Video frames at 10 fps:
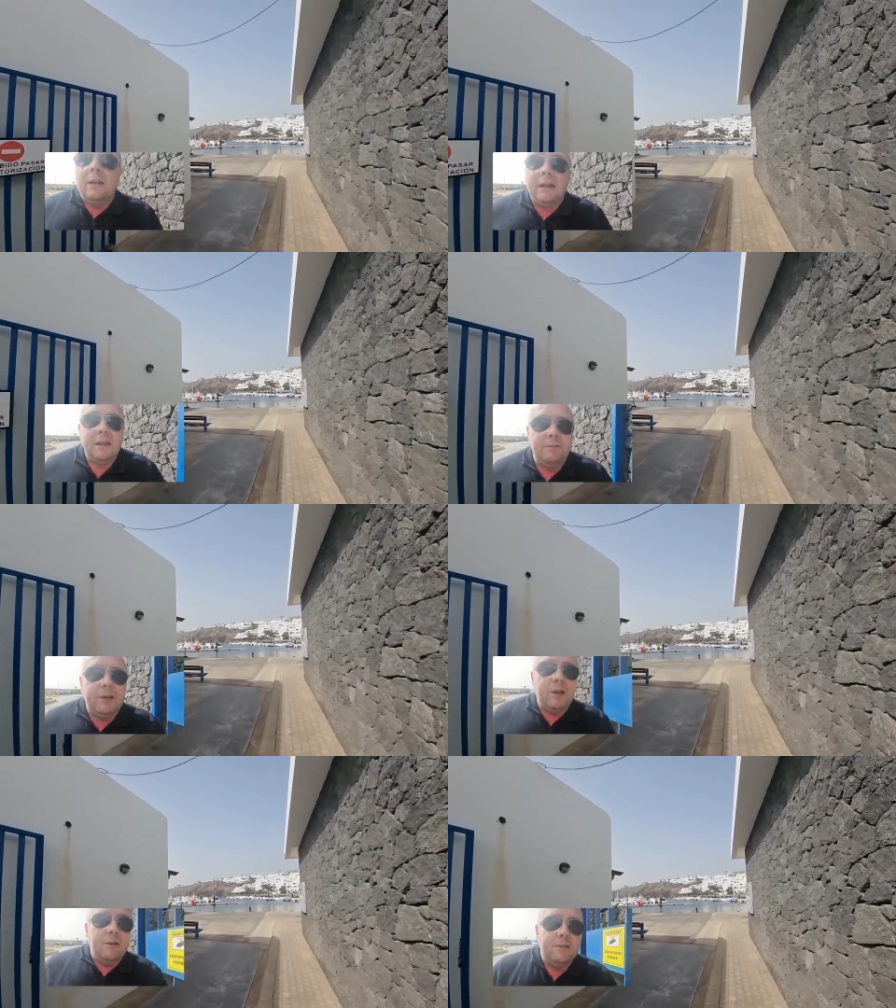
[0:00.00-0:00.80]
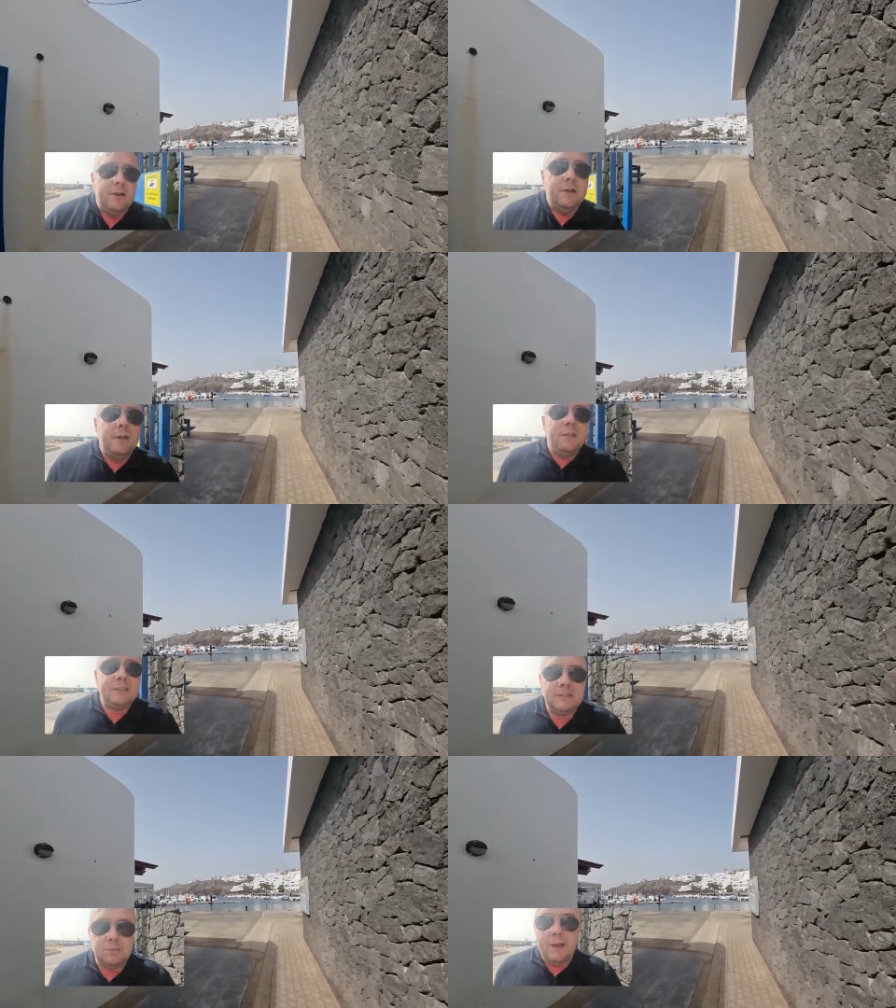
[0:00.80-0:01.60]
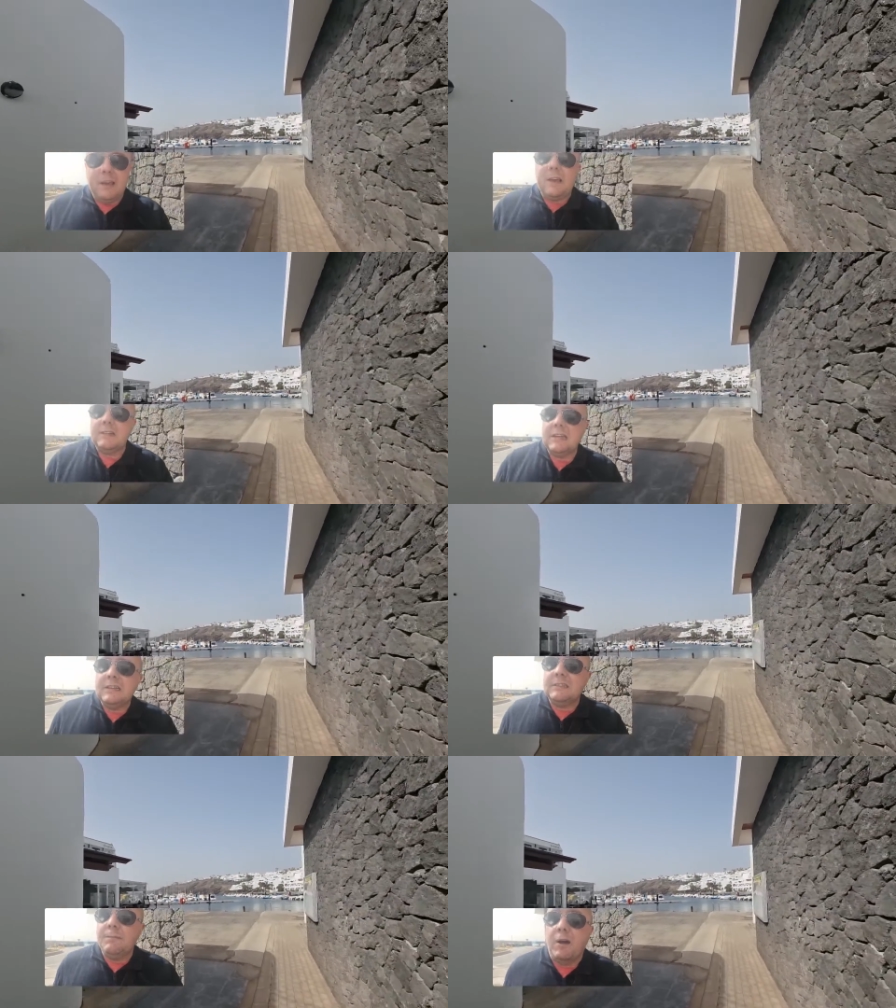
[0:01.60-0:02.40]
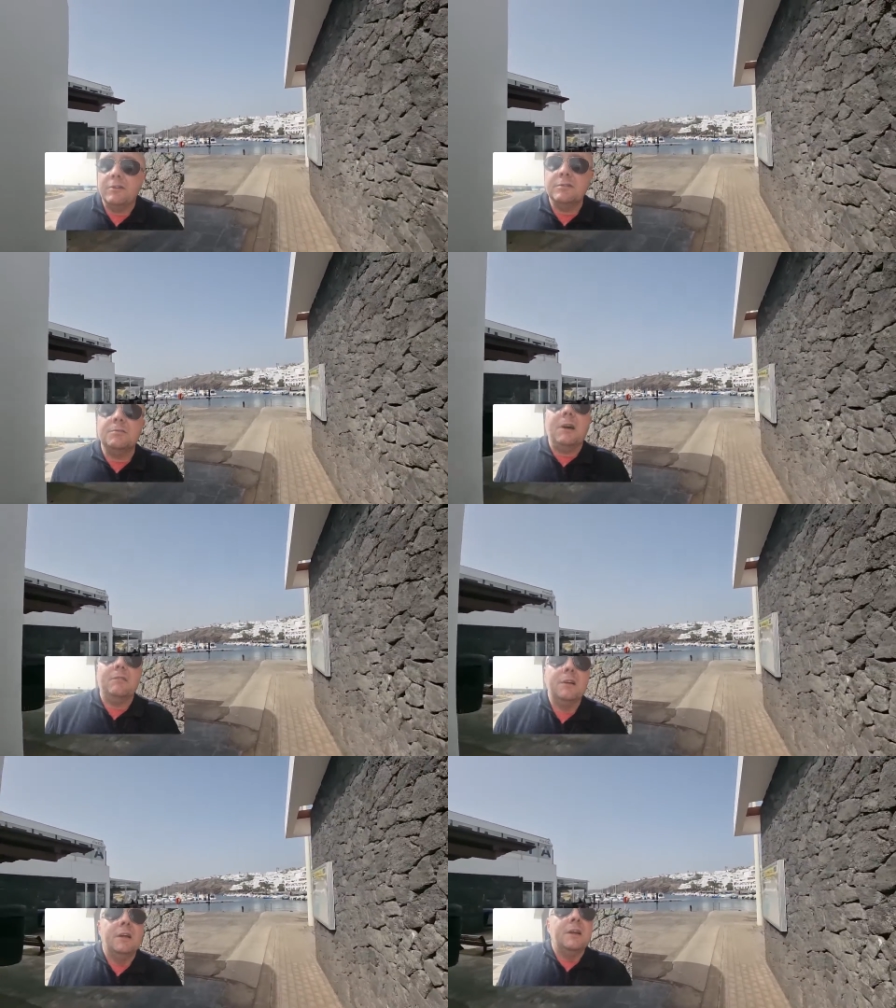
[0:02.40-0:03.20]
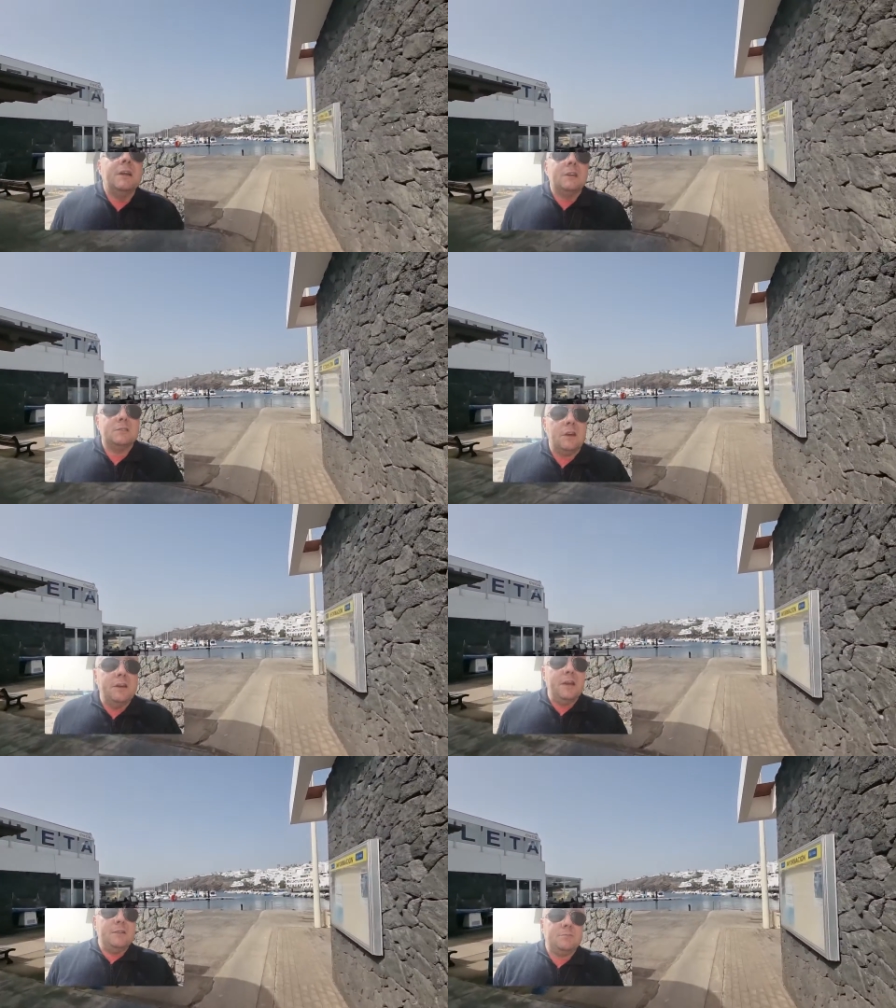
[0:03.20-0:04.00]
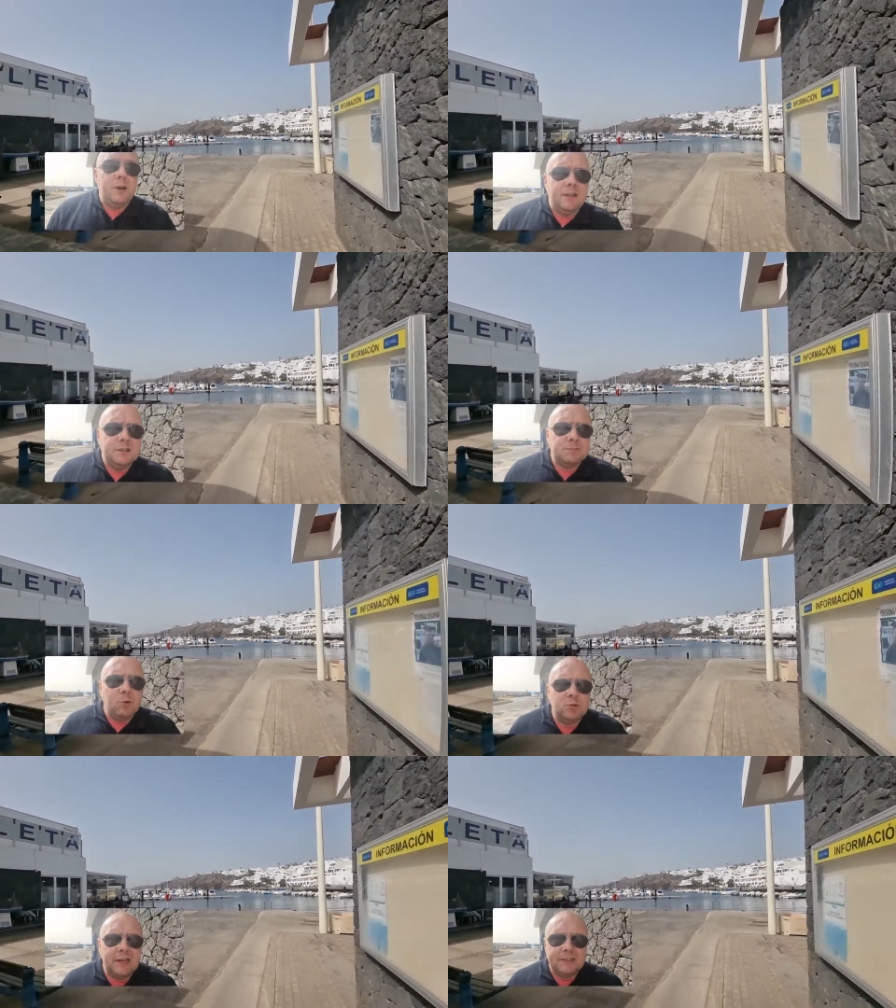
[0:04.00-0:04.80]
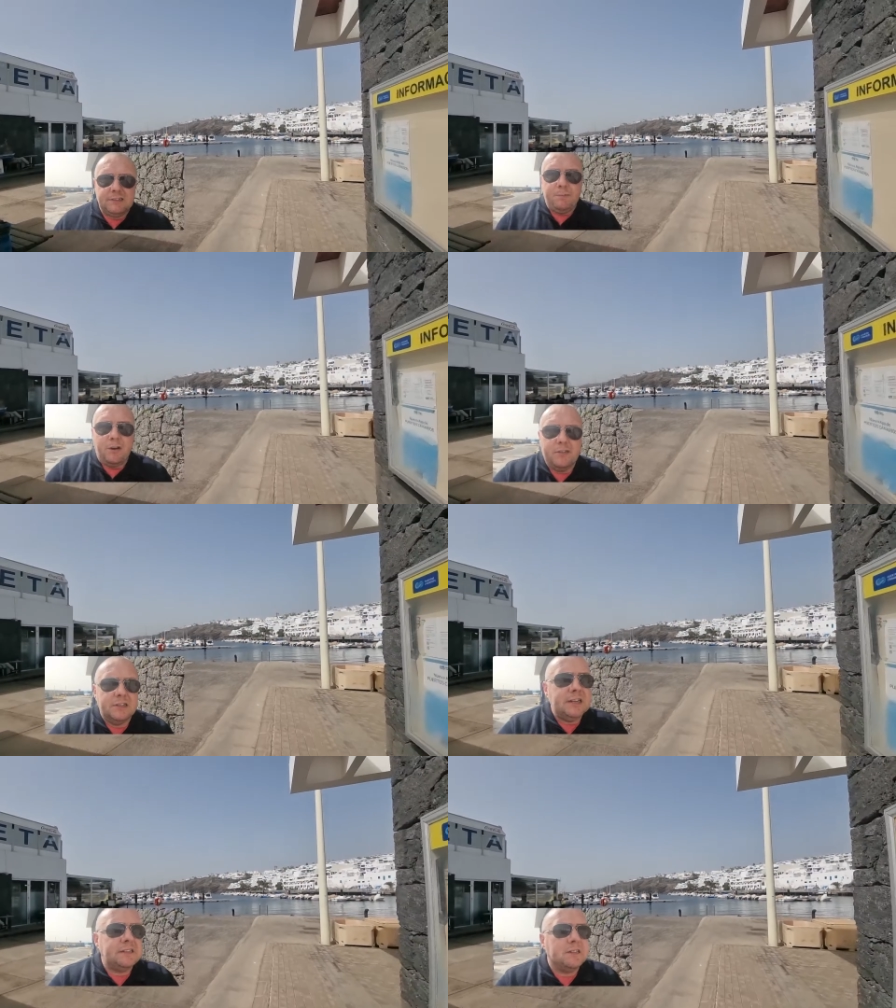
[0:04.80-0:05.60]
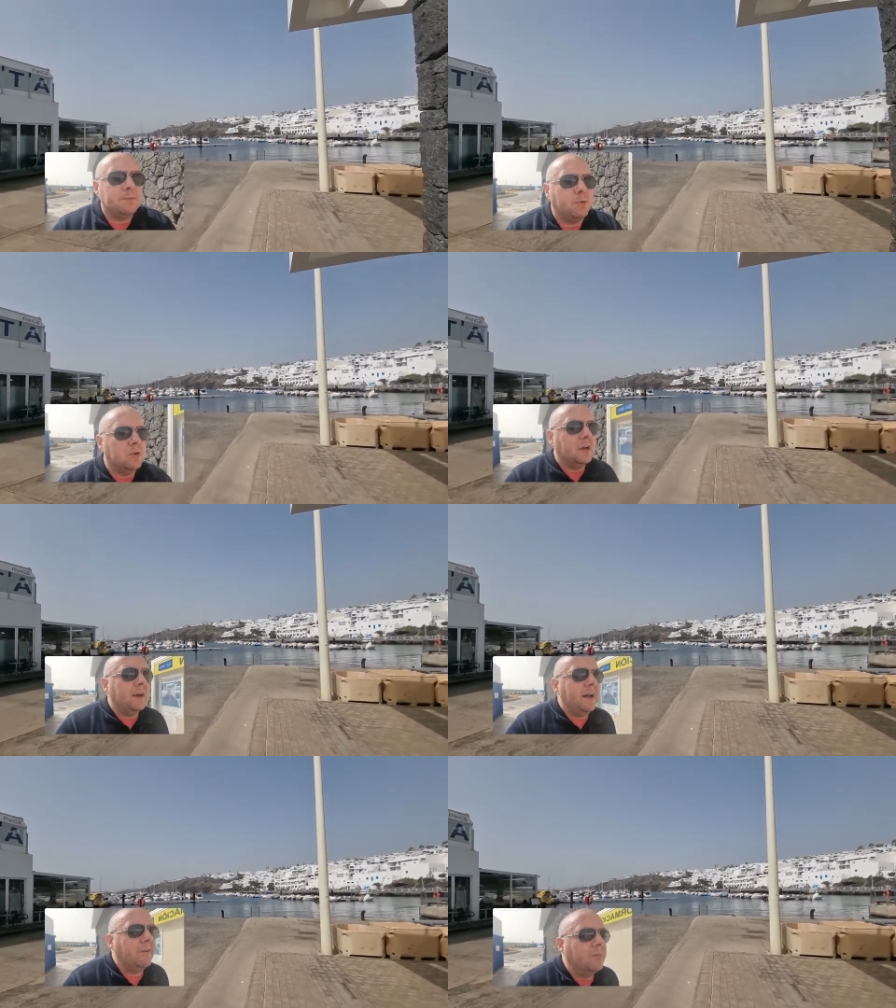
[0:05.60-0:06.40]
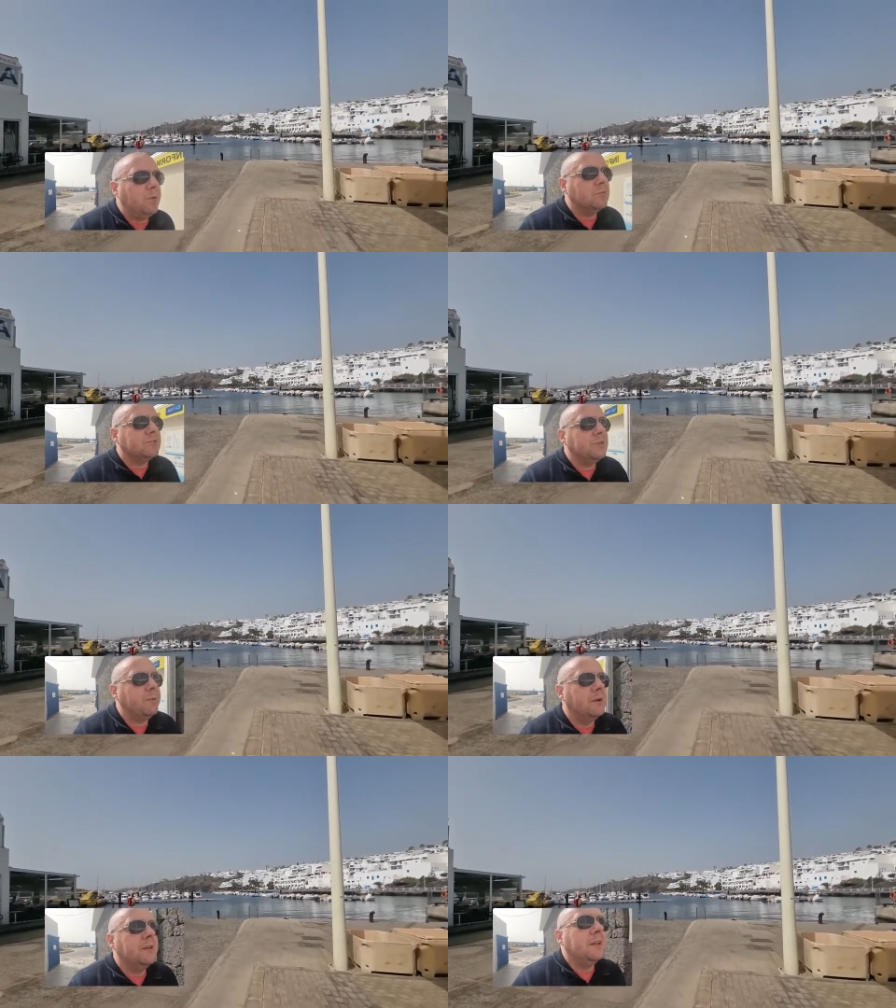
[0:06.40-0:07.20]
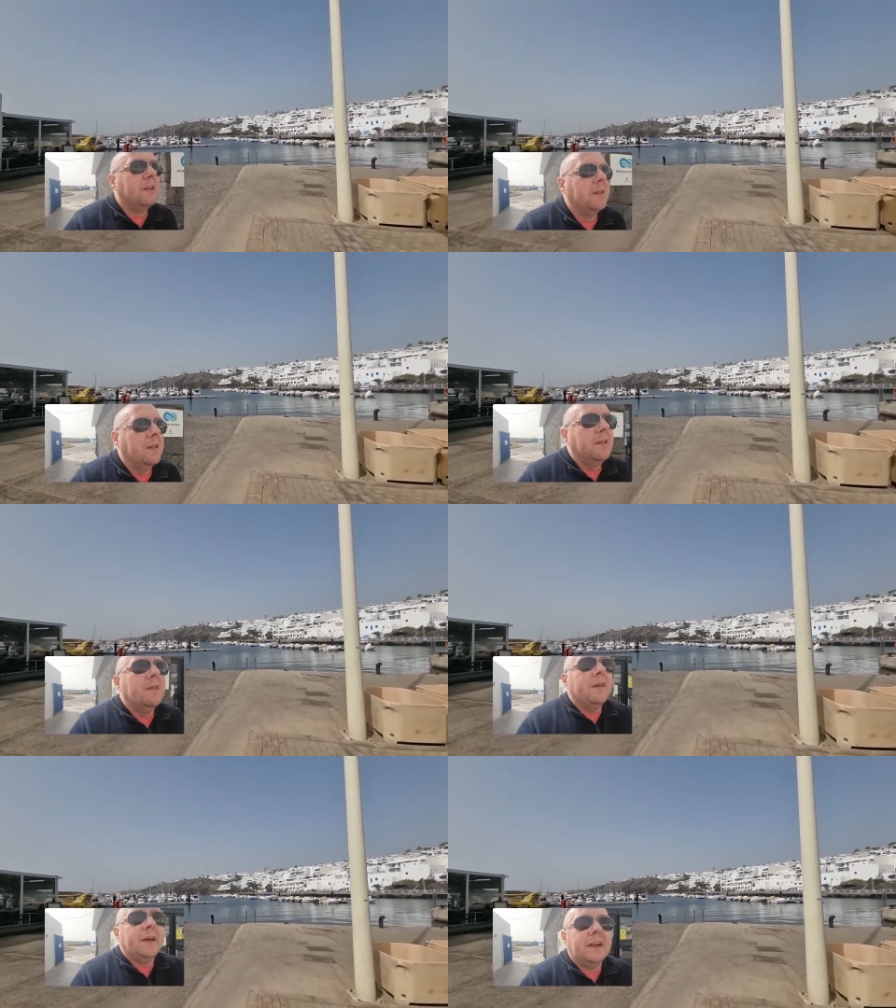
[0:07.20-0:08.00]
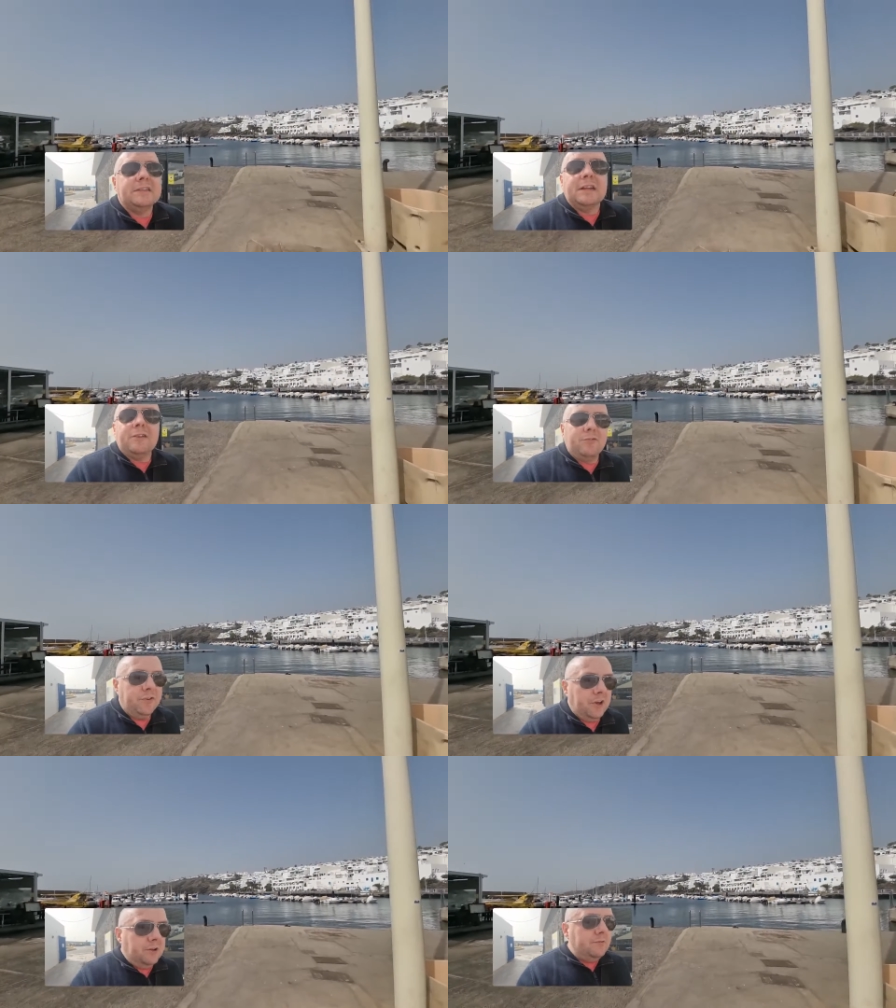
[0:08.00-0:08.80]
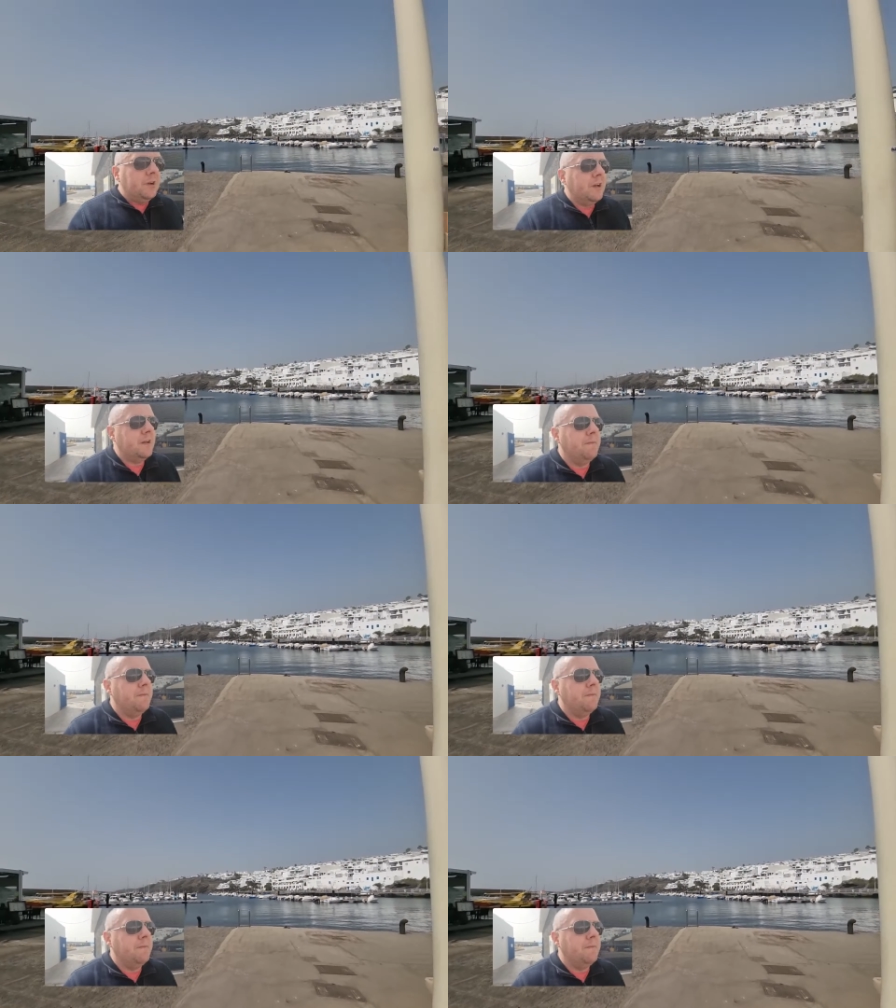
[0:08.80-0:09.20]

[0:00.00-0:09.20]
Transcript: and here we go this is where you get the taxi boat as well so here's where the small taxi boat that takes you to Port Calero pulls up and there's a little view